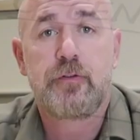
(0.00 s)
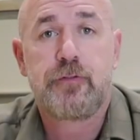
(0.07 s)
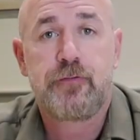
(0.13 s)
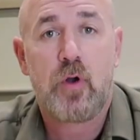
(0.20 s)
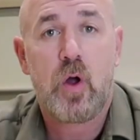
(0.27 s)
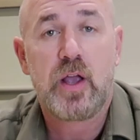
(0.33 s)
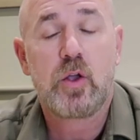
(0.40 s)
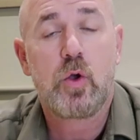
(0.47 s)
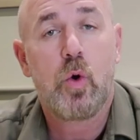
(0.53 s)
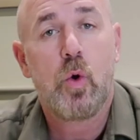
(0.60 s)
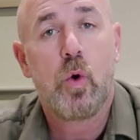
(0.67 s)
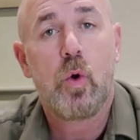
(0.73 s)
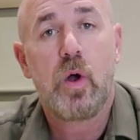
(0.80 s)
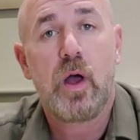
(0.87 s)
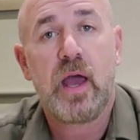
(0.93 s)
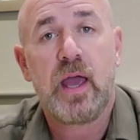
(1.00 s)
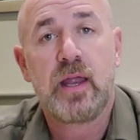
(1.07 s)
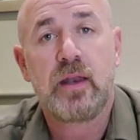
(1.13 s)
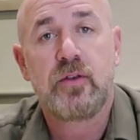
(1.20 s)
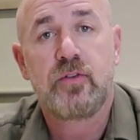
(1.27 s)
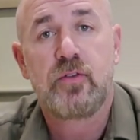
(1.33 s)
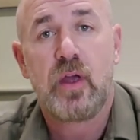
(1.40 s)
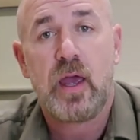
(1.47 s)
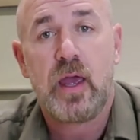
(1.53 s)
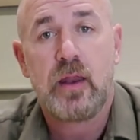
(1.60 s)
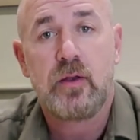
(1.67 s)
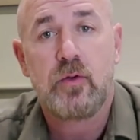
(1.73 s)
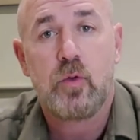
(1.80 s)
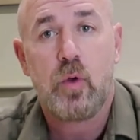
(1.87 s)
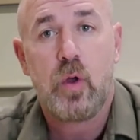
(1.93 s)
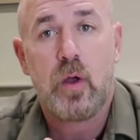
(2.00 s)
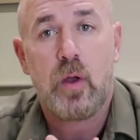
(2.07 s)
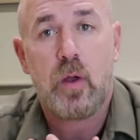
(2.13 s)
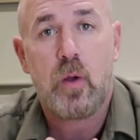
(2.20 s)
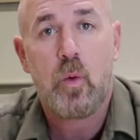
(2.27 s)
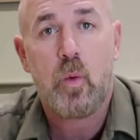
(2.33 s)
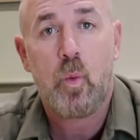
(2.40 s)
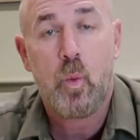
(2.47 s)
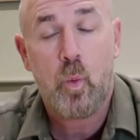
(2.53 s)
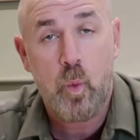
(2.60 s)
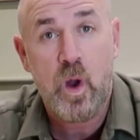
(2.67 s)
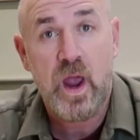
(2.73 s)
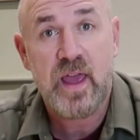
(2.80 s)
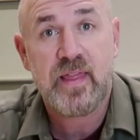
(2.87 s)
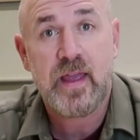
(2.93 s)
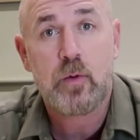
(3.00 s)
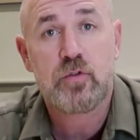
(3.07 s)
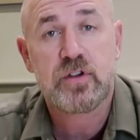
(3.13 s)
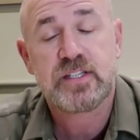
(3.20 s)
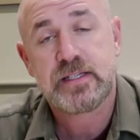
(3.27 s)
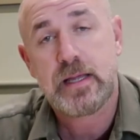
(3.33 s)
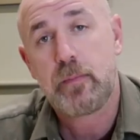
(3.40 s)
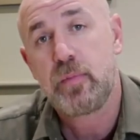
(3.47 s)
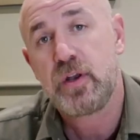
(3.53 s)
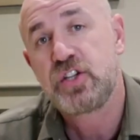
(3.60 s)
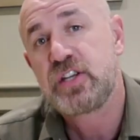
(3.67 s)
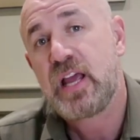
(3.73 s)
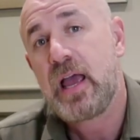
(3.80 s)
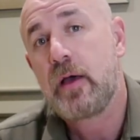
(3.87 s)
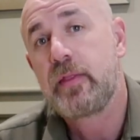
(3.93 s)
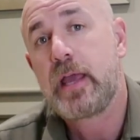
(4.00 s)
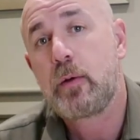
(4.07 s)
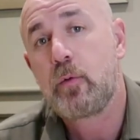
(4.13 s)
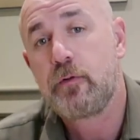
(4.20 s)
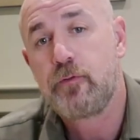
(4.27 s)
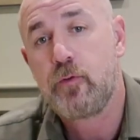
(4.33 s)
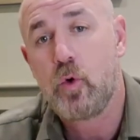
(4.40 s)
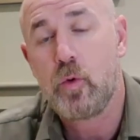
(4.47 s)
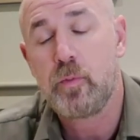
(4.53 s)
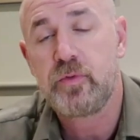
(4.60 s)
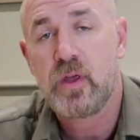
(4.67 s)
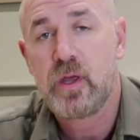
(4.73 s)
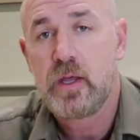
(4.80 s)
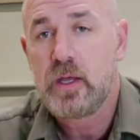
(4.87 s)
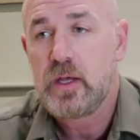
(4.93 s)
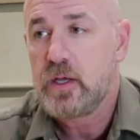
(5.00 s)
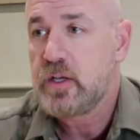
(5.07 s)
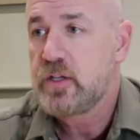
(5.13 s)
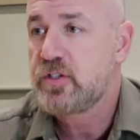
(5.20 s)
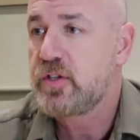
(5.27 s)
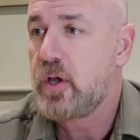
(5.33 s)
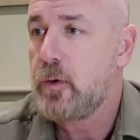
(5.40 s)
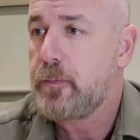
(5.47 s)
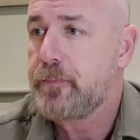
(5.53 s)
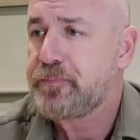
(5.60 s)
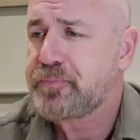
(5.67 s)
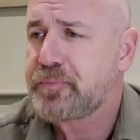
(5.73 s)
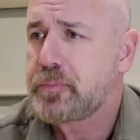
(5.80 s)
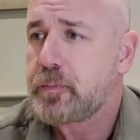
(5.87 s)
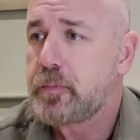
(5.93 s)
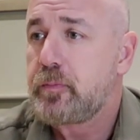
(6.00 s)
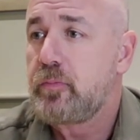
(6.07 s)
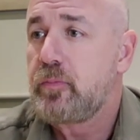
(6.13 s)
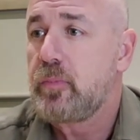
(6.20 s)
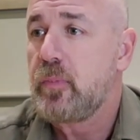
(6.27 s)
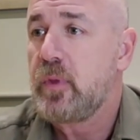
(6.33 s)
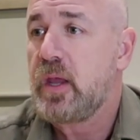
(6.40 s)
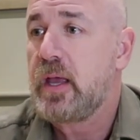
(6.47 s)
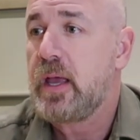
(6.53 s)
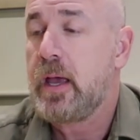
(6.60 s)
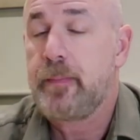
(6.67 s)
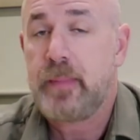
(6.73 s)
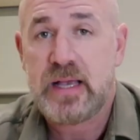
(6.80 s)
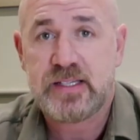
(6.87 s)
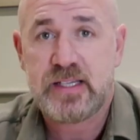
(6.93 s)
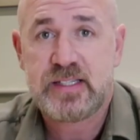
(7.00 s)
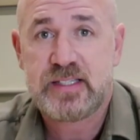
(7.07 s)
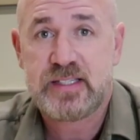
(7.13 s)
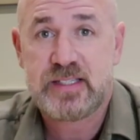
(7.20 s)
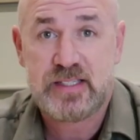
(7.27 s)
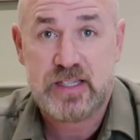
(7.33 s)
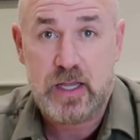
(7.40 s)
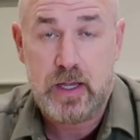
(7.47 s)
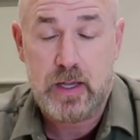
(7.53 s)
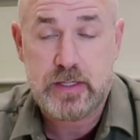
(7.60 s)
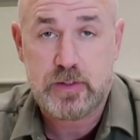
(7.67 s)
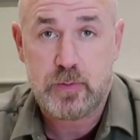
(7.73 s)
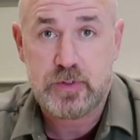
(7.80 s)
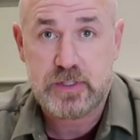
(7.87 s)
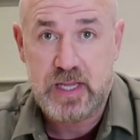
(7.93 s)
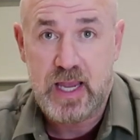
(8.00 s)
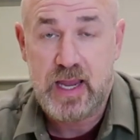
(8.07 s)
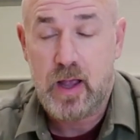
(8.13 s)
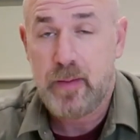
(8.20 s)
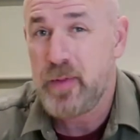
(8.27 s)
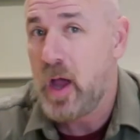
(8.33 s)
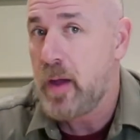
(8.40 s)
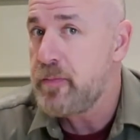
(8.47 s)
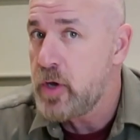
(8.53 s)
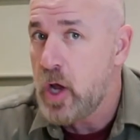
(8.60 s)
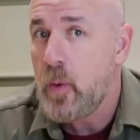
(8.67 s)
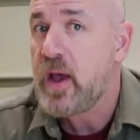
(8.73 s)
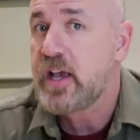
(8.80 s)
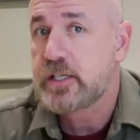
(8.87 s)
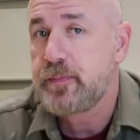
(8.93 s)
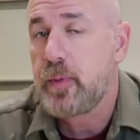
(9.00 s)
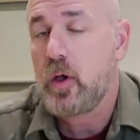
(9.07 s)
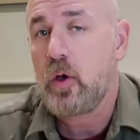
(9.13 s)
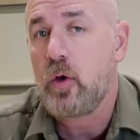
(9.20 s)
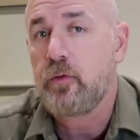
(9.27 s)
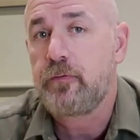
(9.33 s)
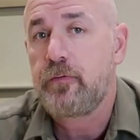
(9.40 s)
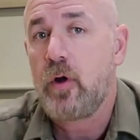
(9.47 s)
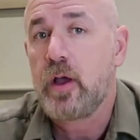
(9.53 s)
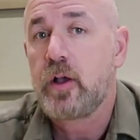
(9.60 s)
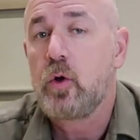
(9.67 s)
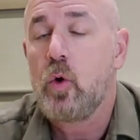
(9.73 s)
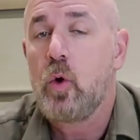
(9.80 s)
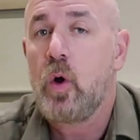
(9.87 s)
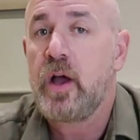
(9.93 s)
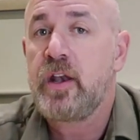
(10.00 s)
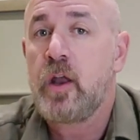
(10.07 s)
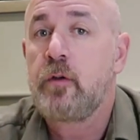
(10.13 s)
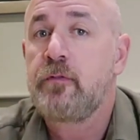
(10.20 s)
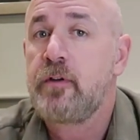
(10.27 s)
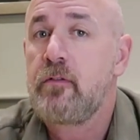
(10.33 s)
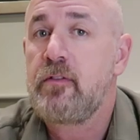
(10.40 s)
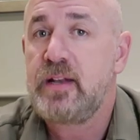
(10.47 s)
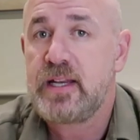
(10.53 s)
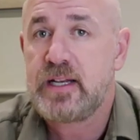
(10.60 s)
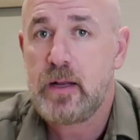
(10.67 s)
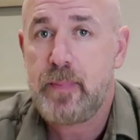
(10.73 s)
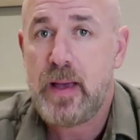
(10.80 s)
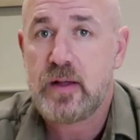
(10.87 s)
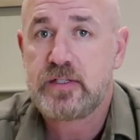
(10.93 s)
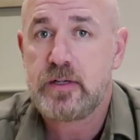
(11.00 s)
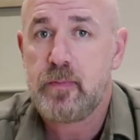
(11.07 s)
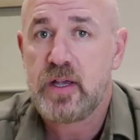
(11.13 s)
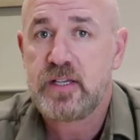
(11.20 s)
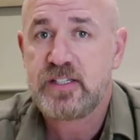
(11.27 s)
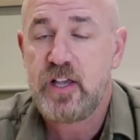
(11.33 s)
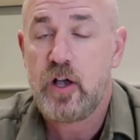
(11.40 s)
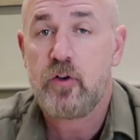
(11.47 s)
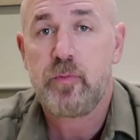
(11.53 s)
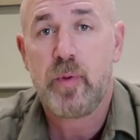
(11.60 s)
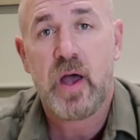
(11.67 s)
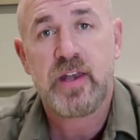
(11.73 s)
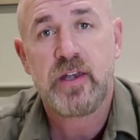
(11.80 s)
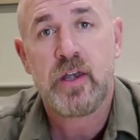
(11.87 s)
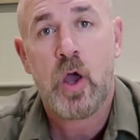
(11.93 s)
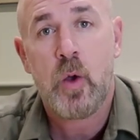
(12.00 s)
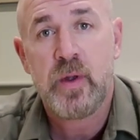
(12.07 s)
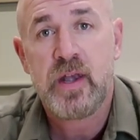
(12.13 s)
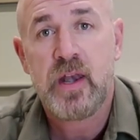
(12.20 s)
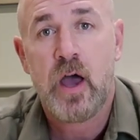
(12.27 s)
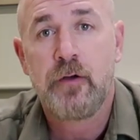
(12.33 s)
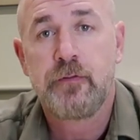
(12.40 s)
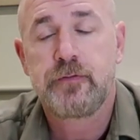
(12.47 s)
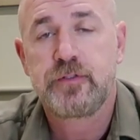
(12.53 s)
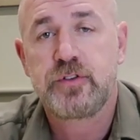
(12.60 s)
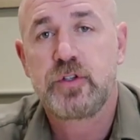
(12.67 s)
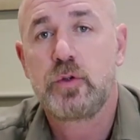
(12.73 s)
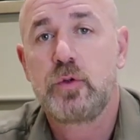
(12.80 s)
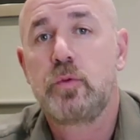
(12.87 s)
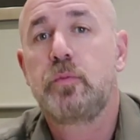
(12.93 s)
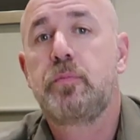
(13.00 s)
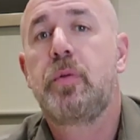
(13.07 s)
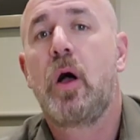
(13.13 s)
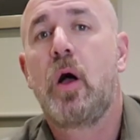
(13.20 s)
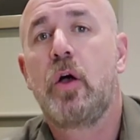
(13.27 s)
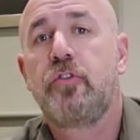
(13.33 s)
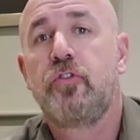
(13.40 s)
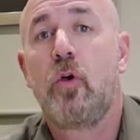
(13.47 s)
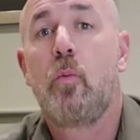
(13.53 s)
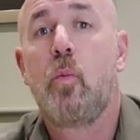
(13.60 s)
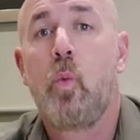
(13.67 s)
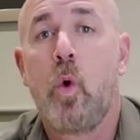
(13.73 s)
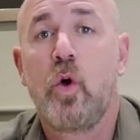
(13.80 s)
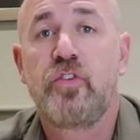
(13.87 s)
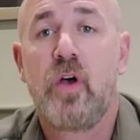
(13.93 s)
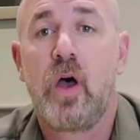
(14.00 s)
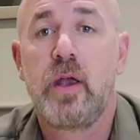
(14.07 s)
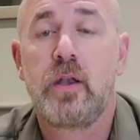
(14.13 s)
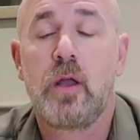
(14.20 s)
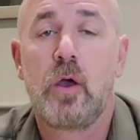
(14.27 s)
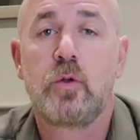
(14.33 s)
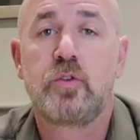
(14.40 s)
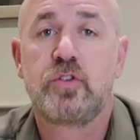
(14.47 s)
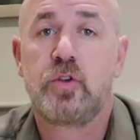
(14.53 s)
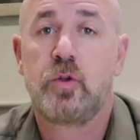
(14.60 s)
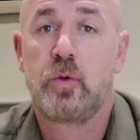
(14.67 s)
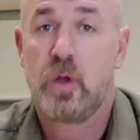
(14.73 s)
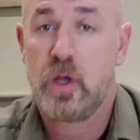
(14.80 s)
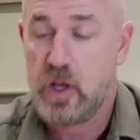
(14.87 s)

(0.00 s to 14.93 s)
the Freikorps and where they were established, how they were formed. So as I was saying, I'm no expert on Freikorps. I know very little about it myself, but I know enough to pass on what I know to